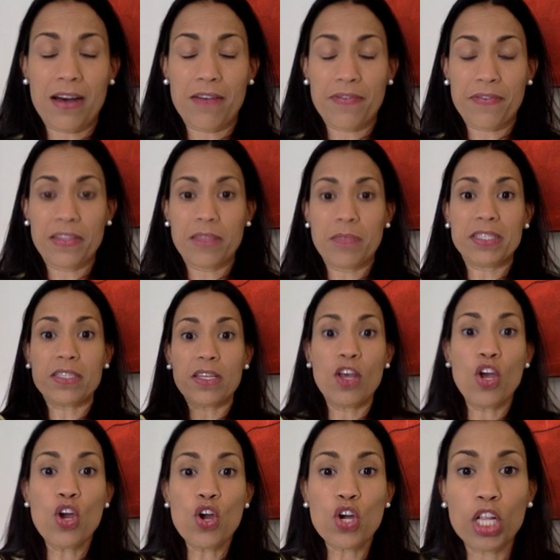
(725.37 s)
filament
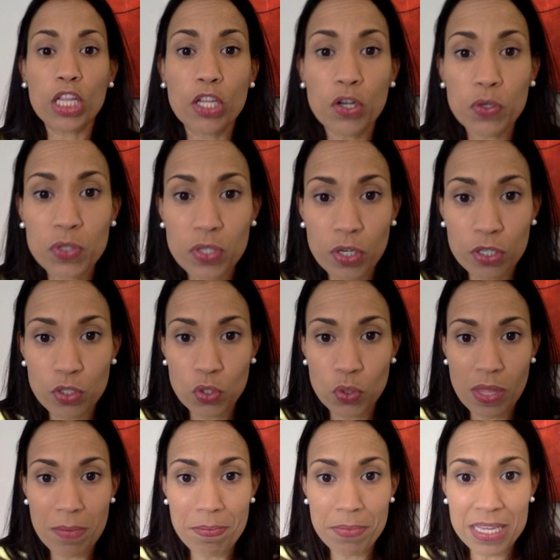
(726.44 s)
closer to
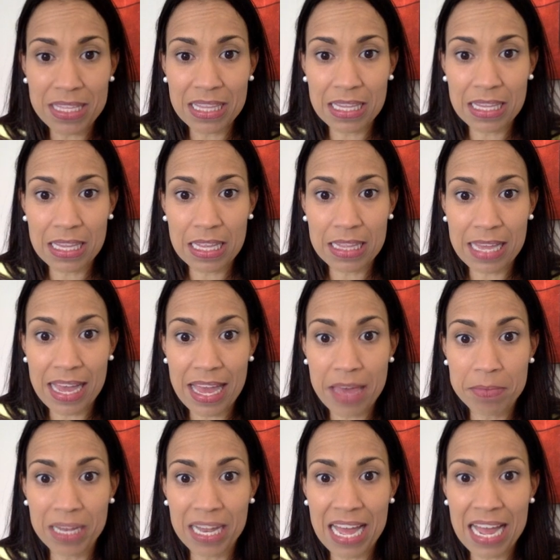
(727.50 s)
the M
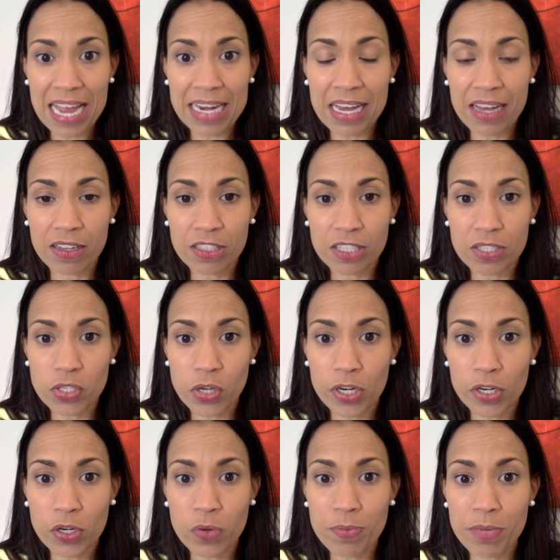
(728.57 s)
line on the
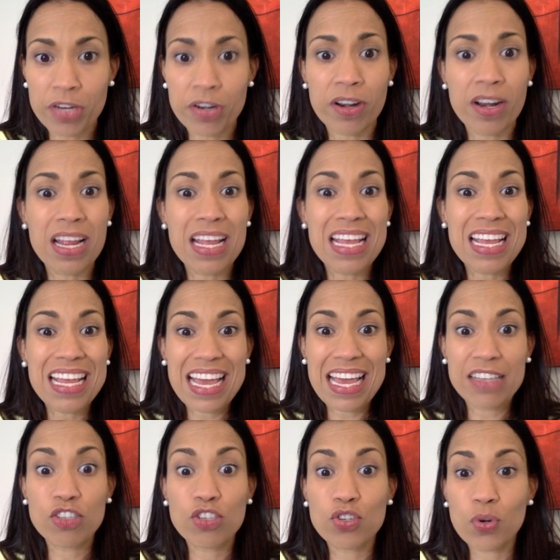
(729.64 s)
sarcomere
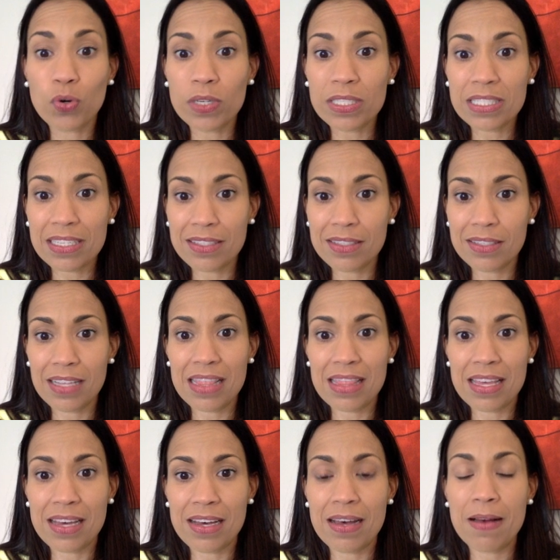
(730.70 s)
and shortens
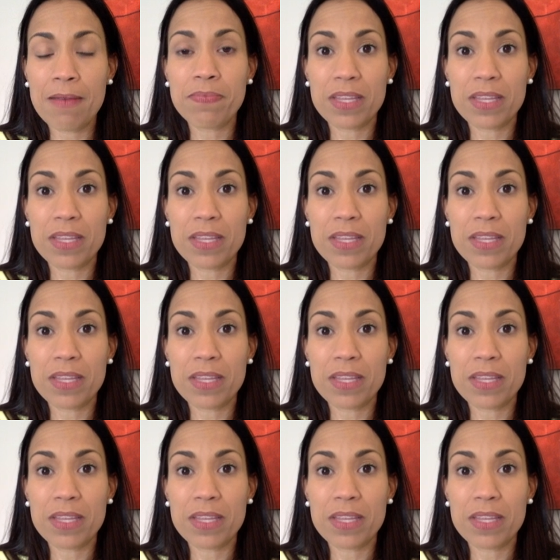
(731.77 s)
the